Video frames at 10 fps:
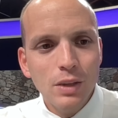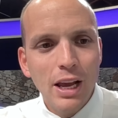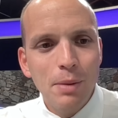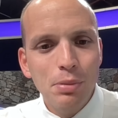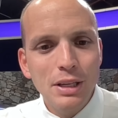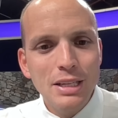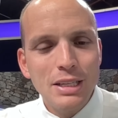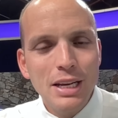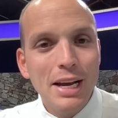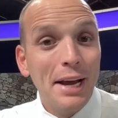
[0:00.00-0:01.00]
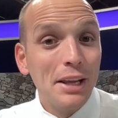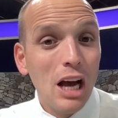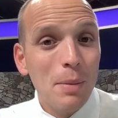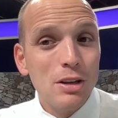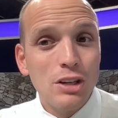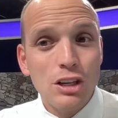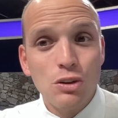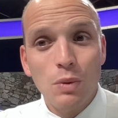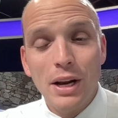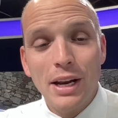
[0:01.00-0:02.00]
And please, in the comment
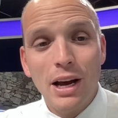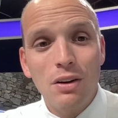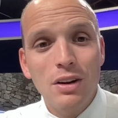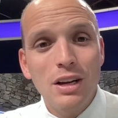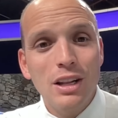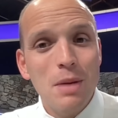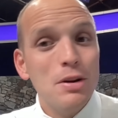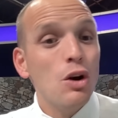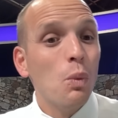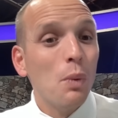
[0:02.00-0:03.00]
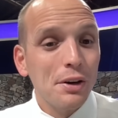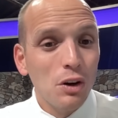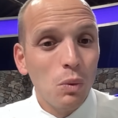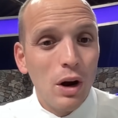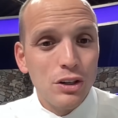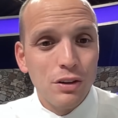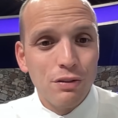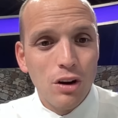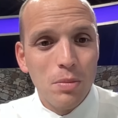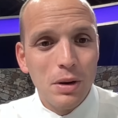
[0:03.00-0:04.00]
section right now, let me know where you're watching
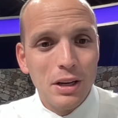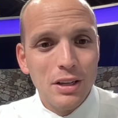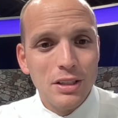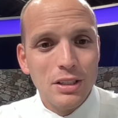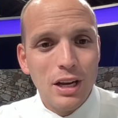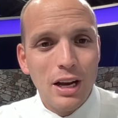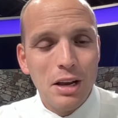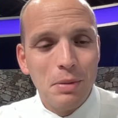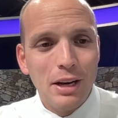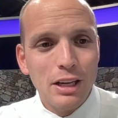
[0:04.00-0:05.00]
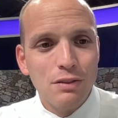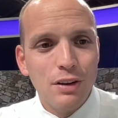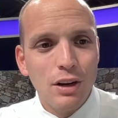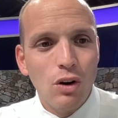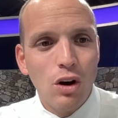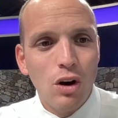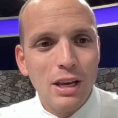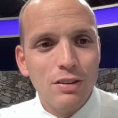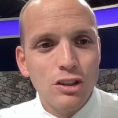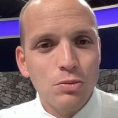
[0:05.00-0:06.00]
from, because in my next video, I'll be
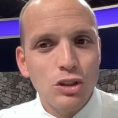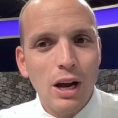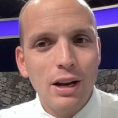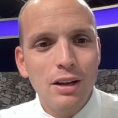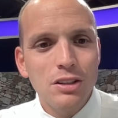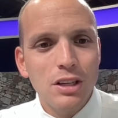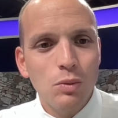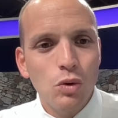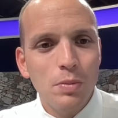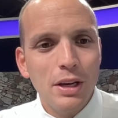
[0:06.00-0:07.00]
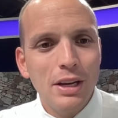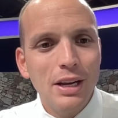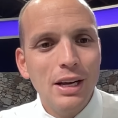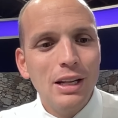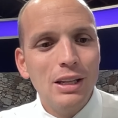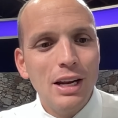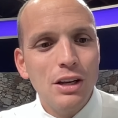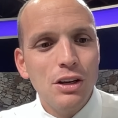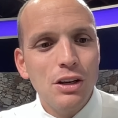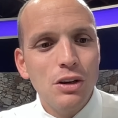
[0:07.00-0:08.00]
giving some shout outs and we'll be
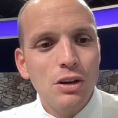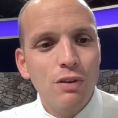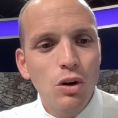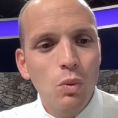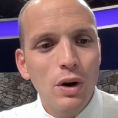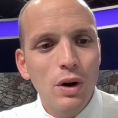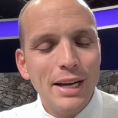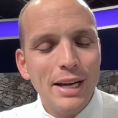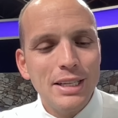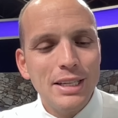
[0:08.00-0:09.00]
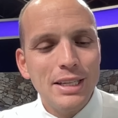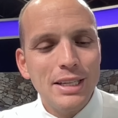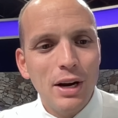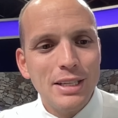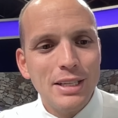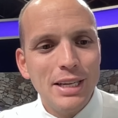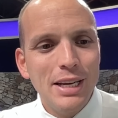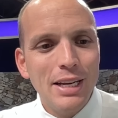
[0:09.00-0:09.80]
letting you folks know what I see when I see it.